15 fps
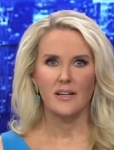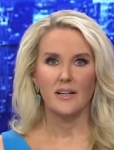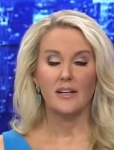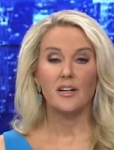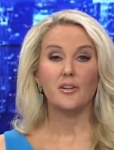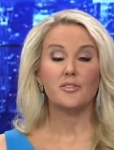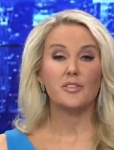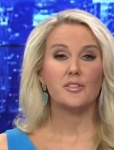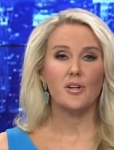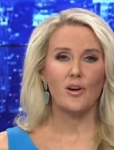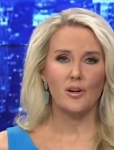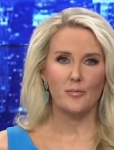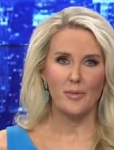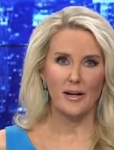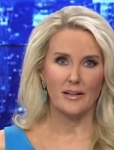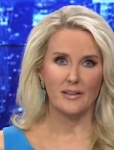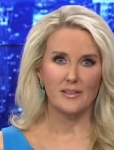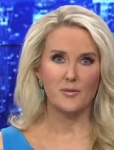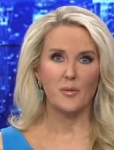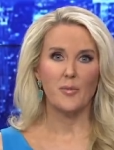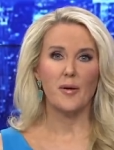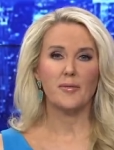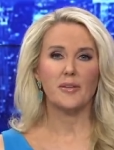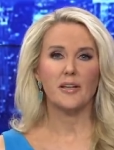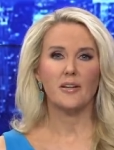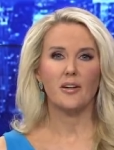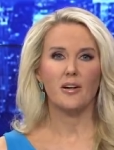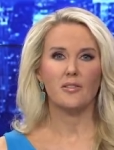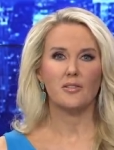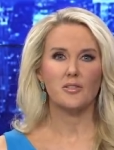Here to talk about it is Republican
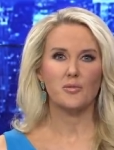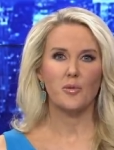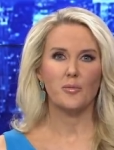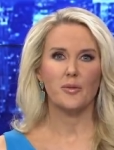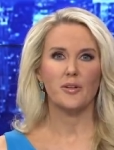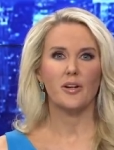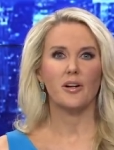Congresswoman